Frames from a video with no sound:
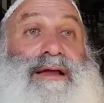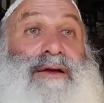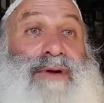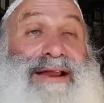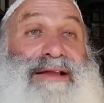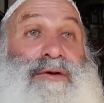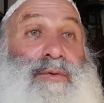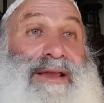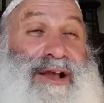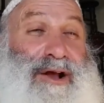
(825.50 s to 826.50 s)
Right?
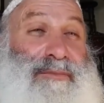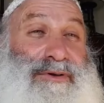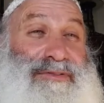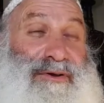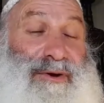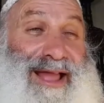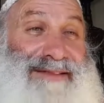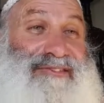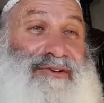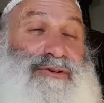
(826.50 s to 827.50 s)
We come with
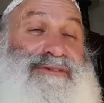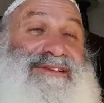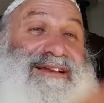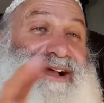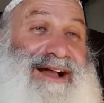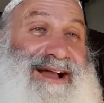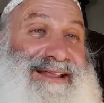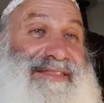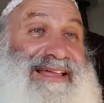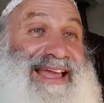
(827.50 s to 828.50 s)
gratitude to
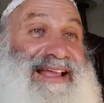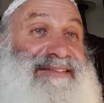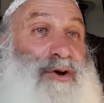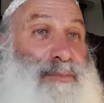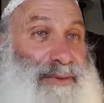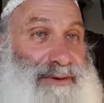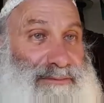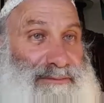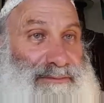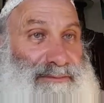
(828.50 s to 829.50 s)
God and the gates open.
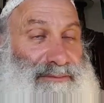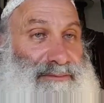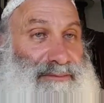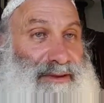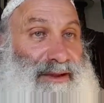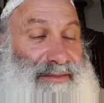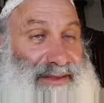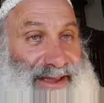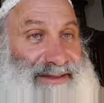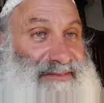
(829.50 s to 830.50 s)
The
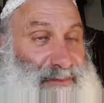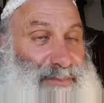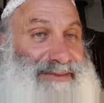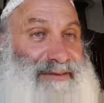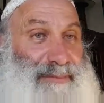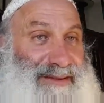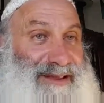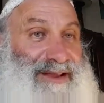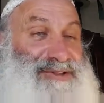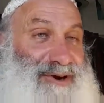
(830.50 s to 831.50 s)
gates of the Beit
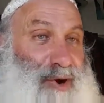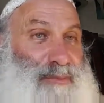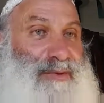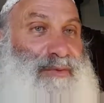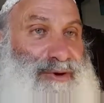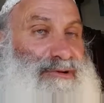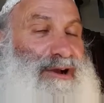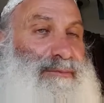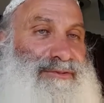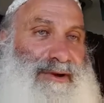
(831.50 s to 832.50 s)
HaMikdash are open when you
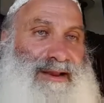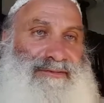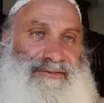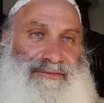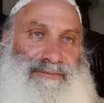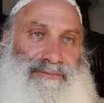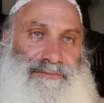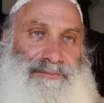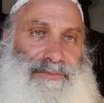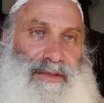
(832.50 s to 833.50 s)
come with gratitude.
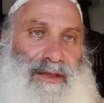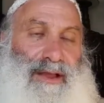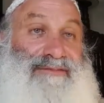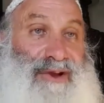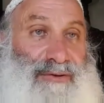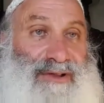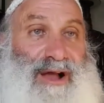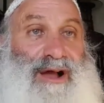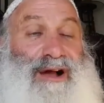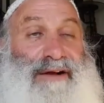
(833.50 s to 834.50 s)
A Toda
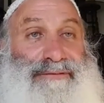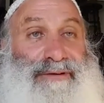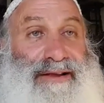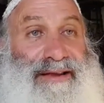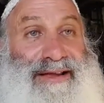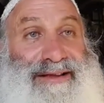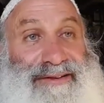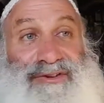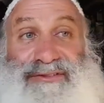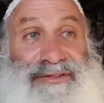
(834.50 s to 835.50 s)
offering
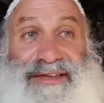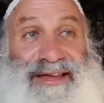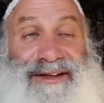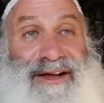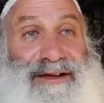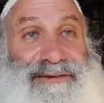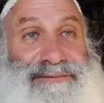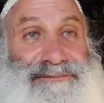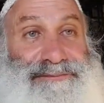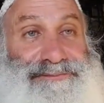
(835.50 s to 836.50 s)
is just to thank God.
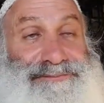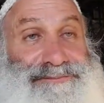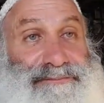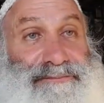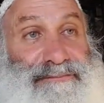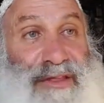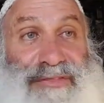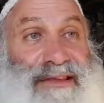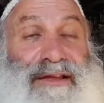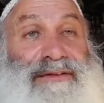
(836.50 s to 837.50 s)

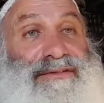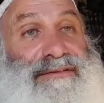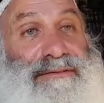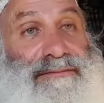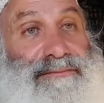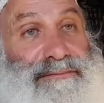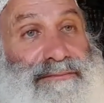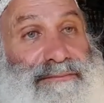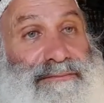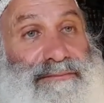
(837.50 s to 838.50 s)
Nothing else.
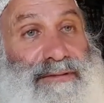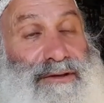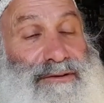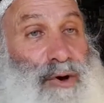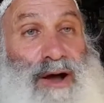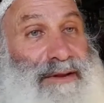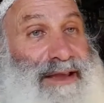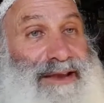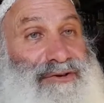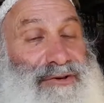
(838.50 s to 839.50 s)
No
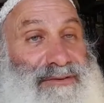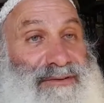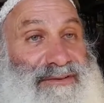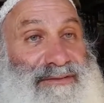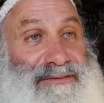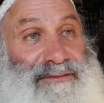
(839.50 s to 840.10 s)
obligations.